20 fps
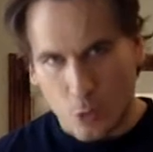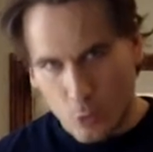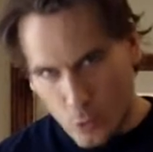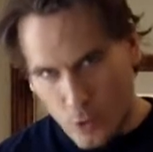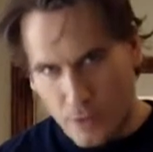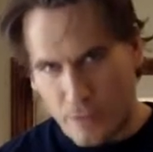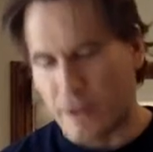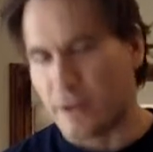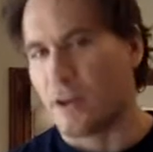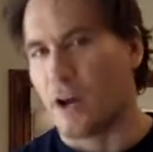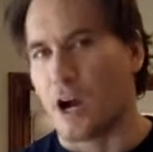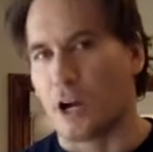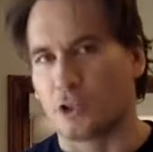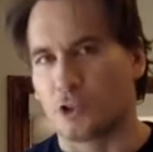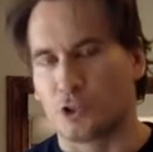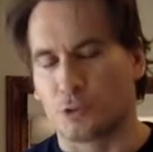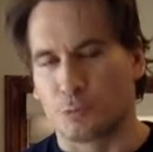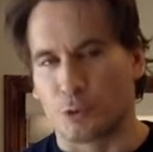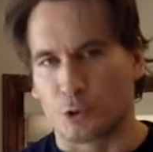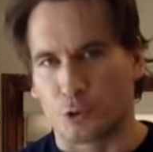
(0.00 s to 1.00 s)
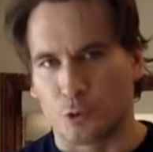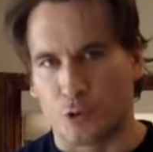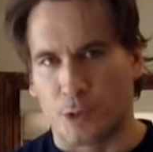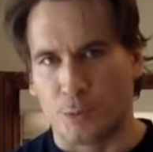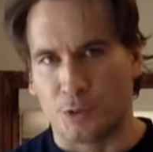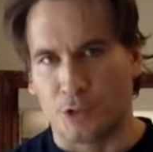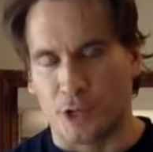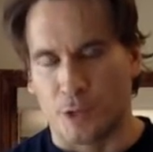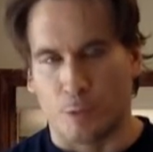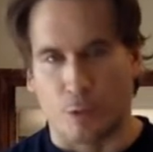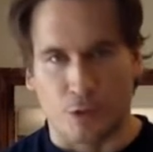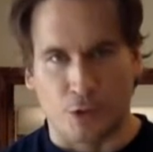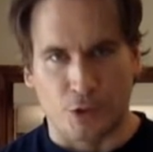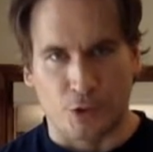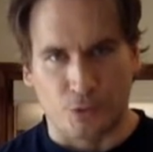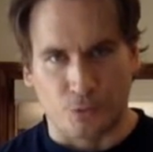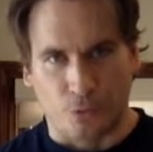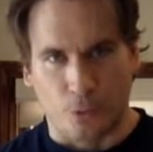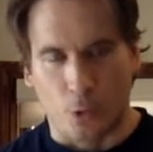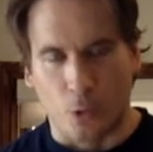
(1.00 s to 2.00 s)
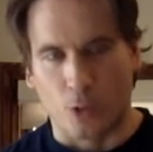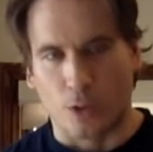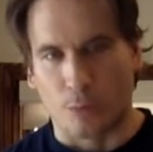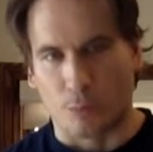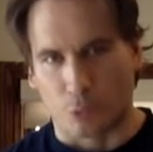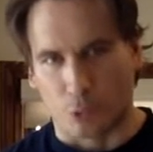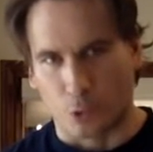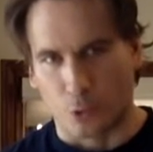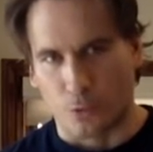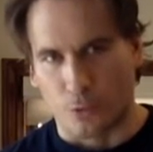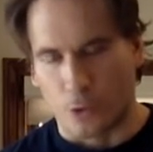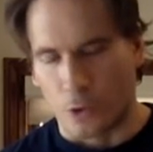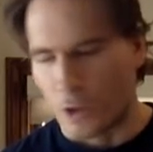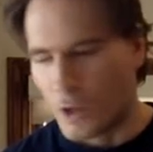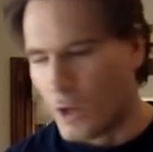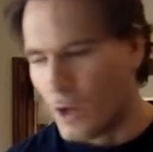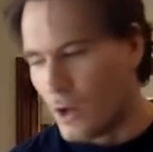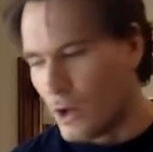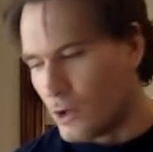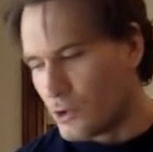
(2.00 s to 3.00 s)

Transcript: with a doctor's prescription with his full approval.